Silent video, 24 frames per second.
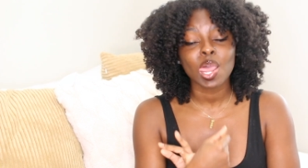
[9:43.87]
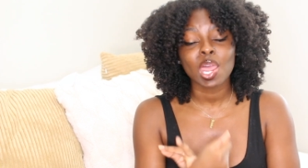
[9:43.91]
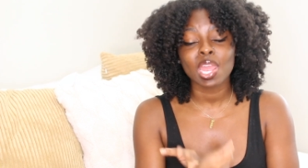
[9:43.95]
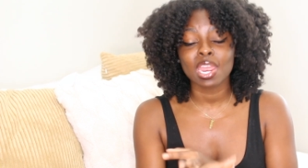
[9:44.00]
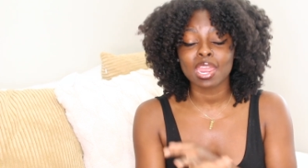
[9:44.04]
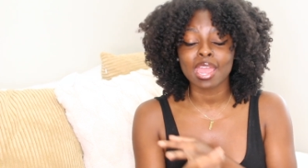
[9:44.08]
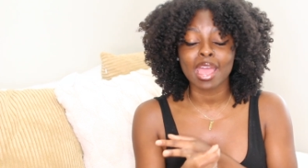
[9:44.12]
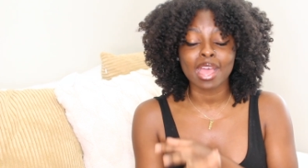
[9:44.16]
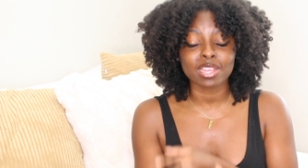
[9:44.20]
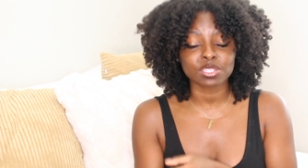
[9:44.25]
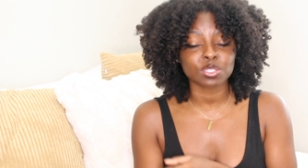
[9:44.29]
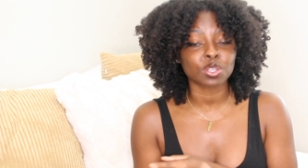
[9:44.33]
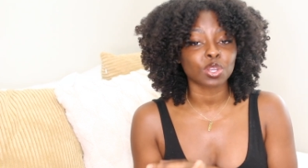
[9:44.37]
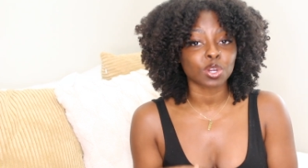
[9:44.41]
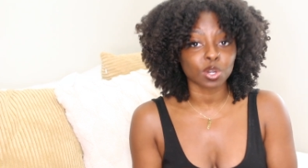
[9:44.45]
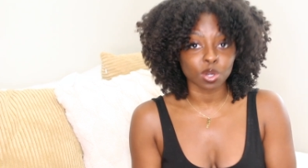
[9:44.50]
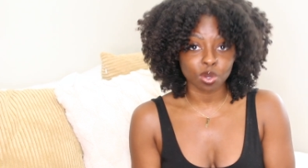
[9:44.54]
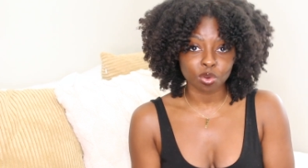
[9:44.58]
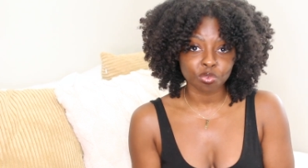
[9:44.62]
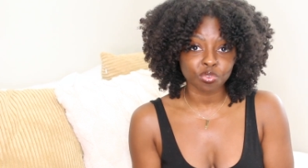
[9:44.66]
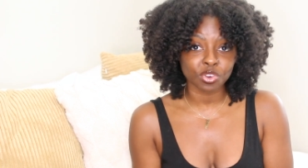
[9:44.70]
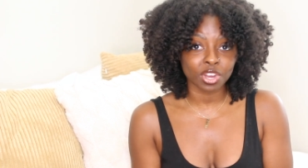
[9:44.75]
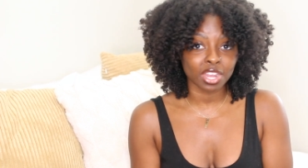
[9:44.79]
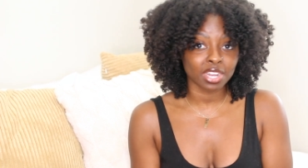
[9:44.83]
he has a
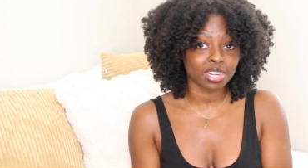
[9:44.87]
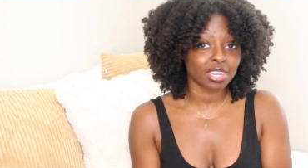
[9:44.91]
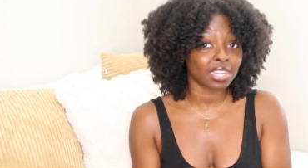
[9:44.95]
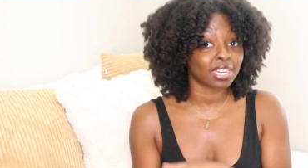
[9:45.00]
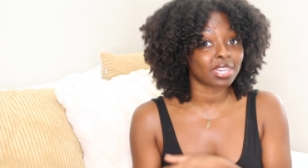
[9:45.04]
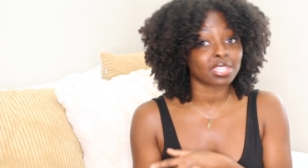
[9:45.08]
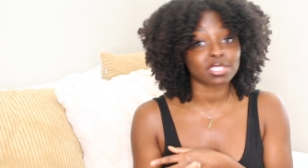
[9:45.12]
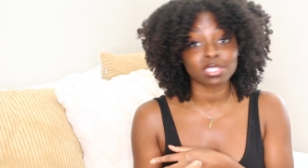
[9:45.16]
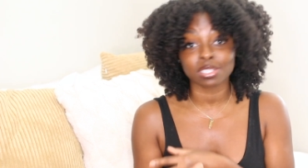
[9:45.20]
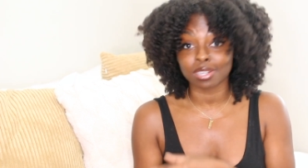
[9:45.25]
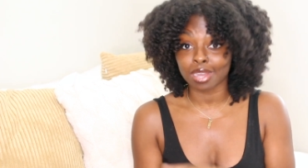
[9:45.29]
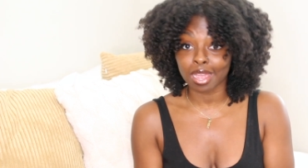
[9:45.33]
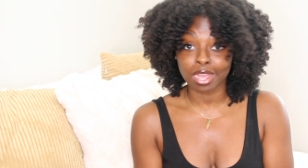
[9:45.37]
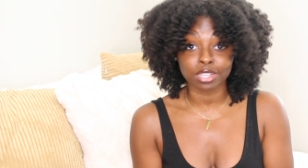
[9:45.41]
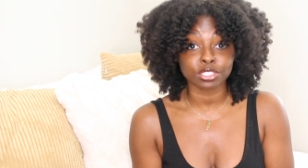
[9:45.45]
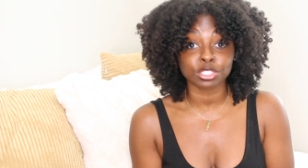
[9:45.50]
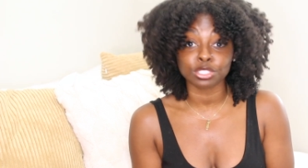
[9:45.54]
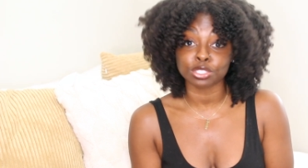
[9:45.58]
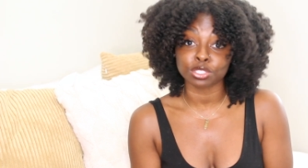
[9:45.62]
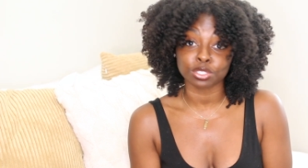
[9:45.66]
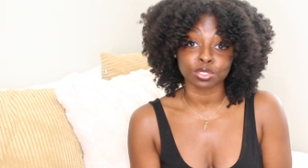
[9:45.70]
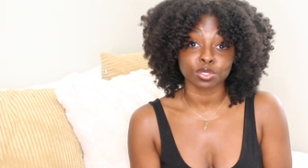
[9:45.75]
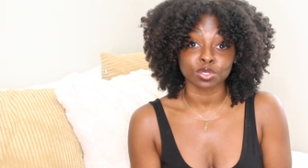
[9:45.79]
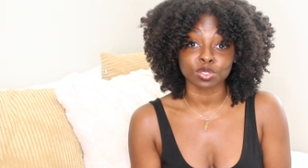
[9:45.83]
girlfriend and it's
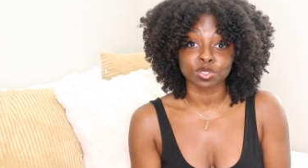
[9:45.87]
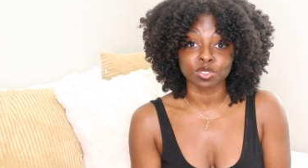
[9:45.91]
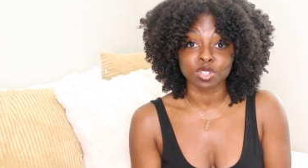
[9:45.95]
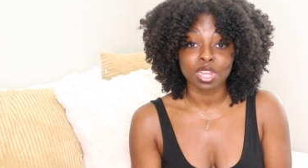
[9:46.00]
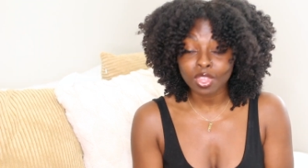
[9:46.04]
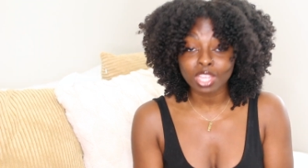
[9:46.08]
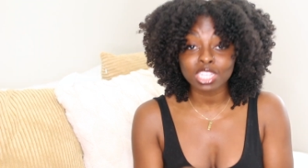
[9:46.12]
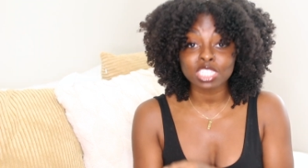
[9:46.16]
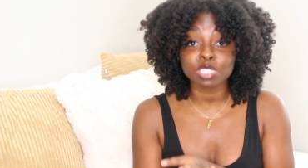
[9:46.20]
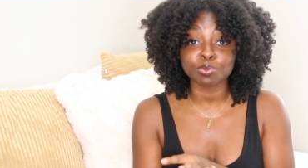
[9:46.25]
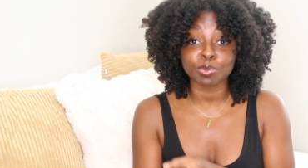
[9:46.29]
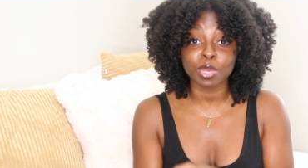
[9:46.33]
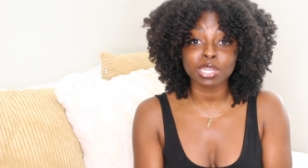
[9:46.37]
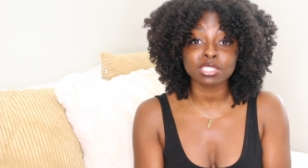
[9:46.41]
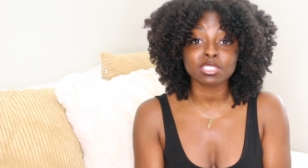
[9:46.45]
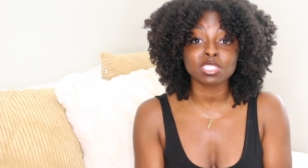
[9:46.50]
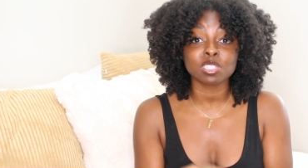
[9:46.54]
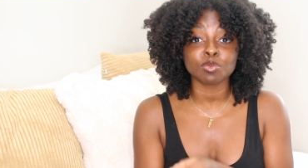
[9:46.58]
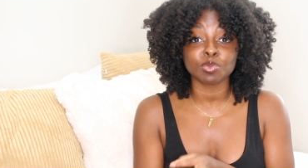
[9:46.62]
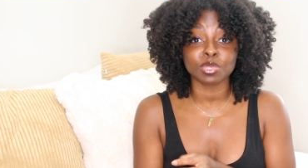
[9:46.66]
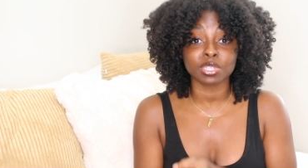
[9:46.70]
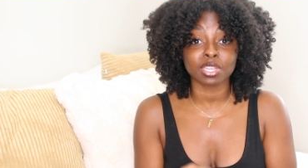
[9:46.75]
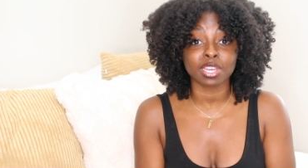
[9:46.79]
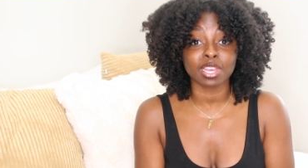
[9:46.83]
not you
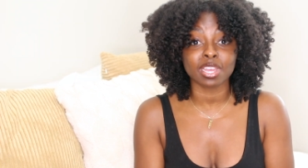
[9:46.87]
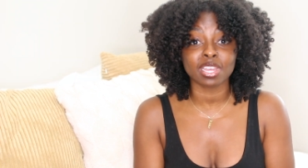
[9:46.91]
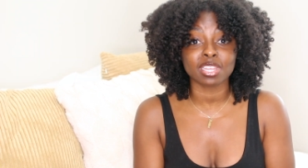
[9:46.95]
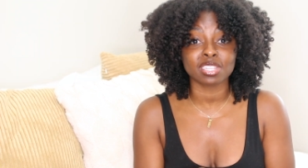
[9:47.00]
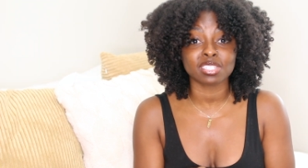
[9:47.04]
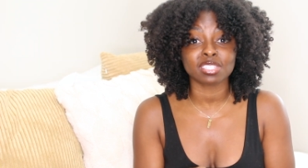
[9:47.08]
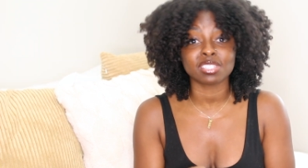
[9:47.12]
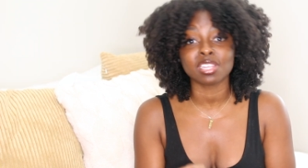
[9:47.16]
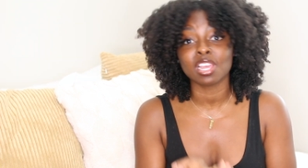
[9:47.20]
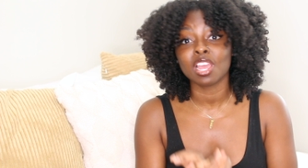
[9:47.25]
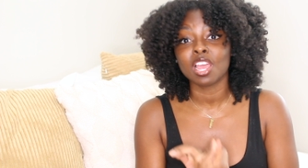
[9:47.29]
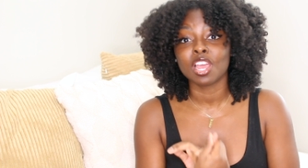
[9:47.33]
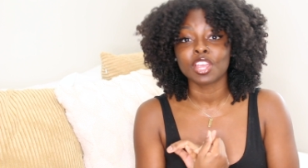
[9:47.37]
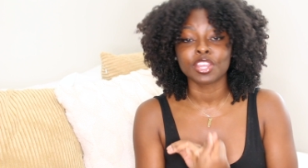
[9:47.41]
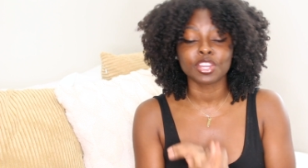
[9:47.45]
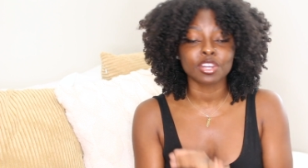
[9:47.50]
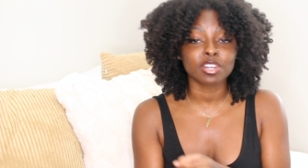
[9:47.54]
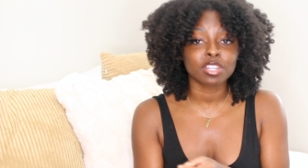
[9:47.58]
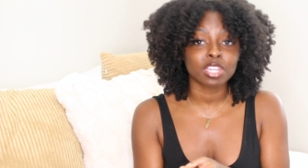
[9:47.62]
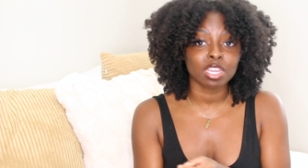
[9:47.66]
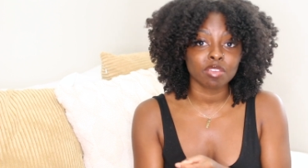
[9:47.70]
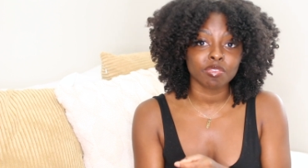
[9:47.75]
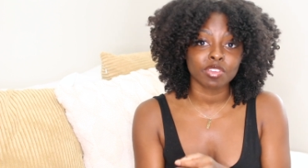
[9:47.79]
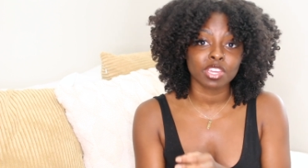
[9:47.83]
especially because
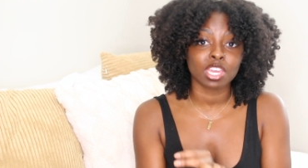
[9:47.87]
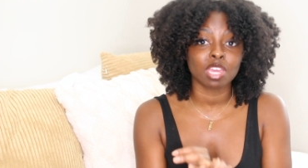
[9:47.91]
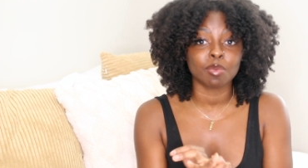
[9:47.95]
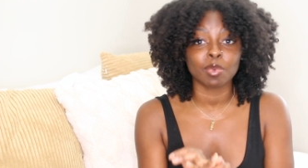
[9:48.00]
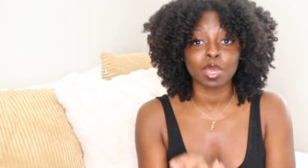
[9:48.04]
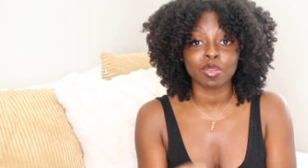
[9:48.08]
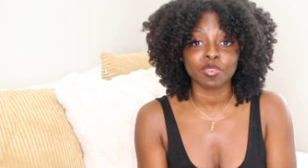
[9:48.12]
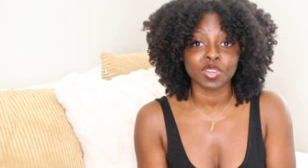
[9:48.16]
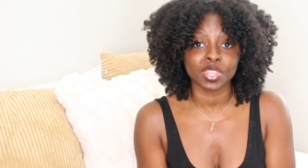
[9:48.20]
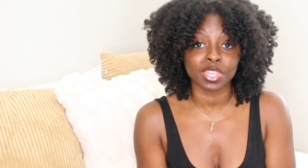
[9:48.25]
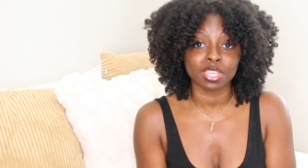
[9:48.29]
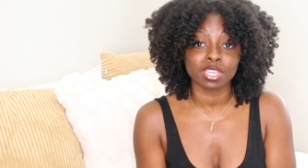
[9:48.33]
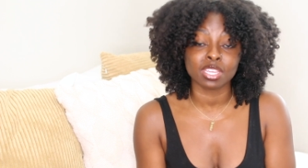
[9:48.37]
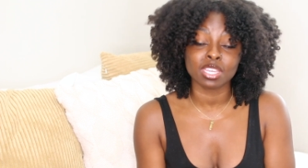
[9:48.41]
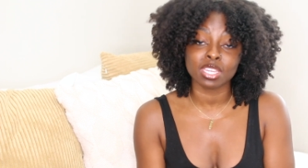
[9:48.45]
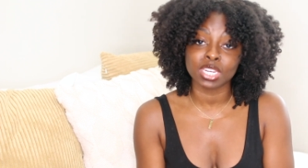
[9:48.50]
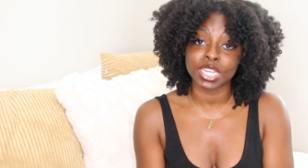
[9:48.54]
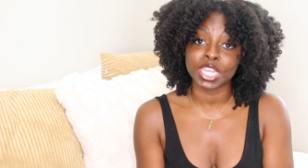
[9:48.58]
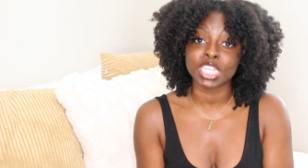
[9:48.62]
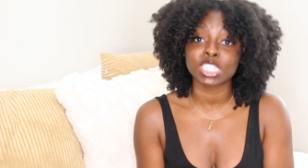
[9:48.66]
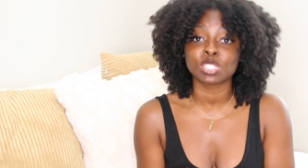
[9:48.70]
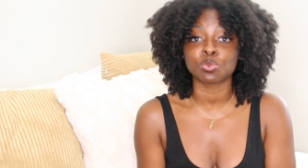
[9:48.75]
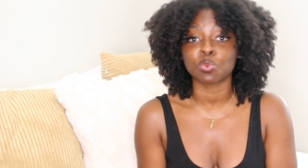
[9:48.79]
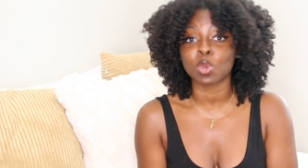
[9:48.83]
you're giving him everything he
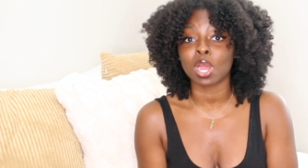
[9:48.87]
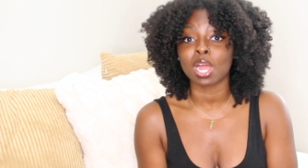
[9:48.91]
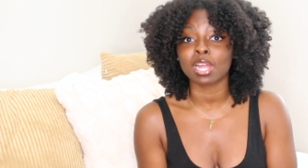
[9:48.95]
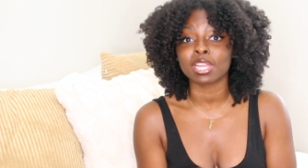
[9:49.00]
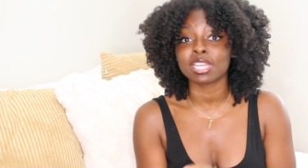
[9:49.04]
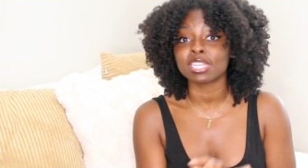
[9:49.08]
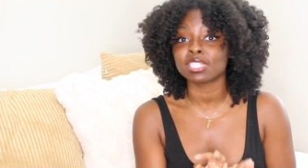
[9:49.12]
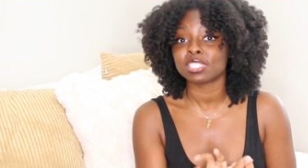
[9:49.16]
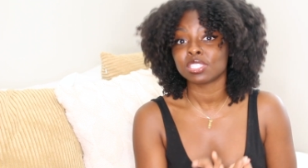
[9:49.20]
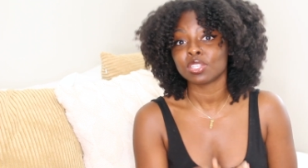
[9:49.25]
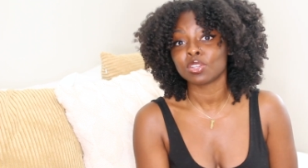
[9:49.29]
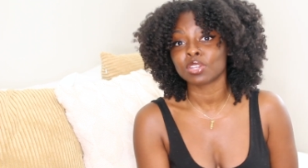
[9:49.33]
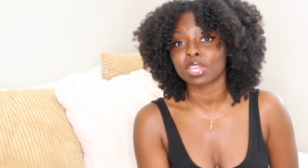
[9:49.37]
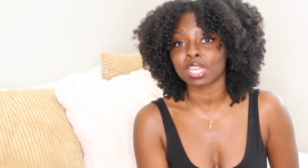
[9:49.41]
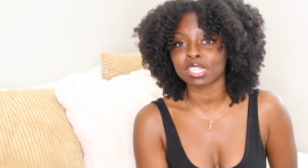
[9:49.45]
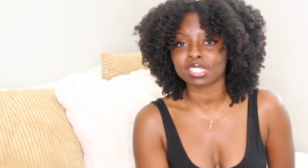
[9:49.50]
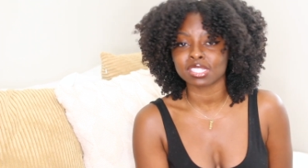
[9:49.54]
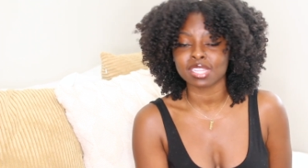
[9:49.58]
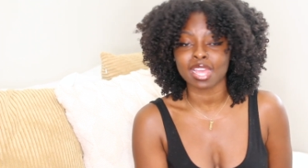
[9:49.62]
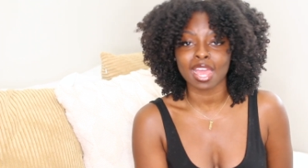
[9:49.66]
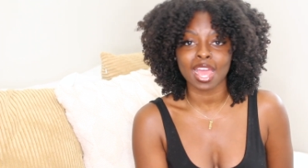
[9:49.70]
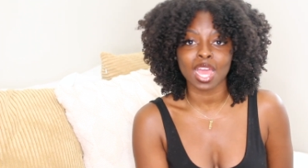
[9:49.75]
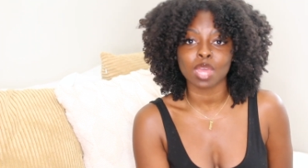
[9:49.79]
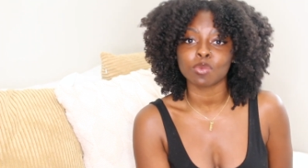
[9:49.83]
needs while he still
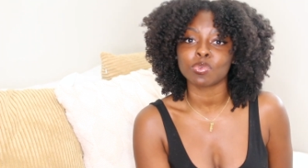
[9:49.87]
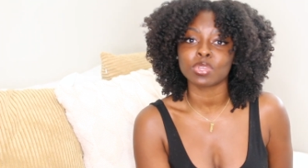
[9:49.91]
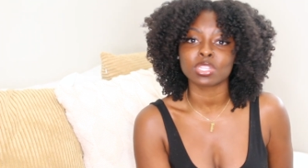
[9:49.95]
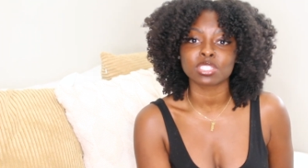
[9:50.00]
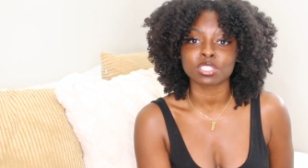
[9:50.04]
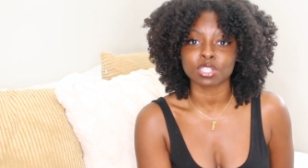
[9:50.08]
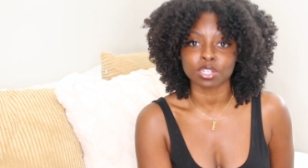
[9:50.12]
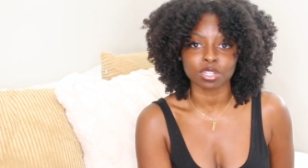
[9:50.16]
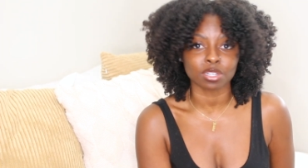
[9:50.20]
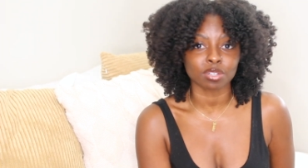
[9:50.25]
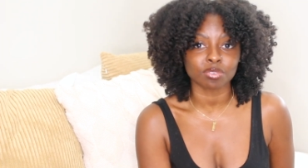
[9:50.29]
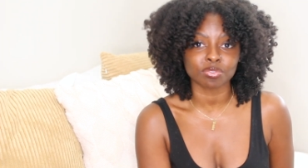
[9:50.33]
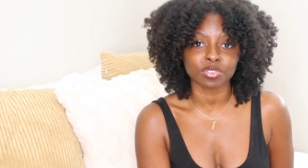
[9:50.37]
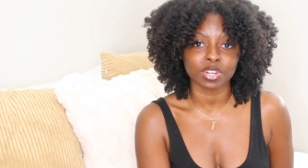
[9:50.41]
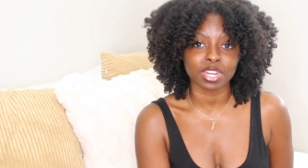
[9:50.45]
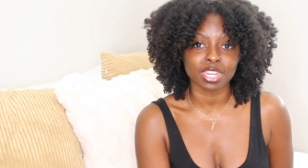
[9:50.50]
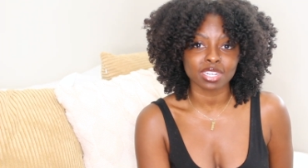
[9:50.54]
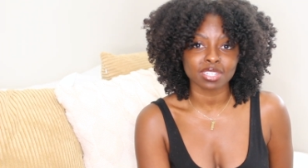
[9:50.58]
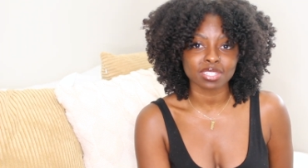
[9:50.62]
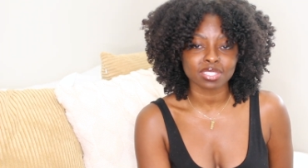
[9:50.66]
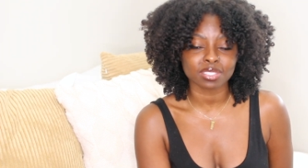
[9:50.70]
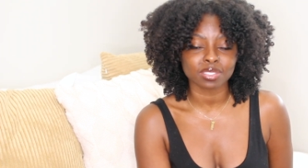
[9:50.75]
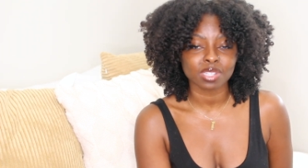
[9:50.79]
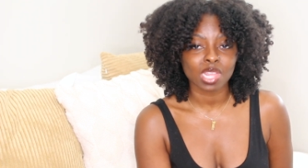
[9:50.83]
gets to have his
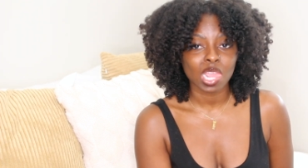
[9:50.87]
girlfriend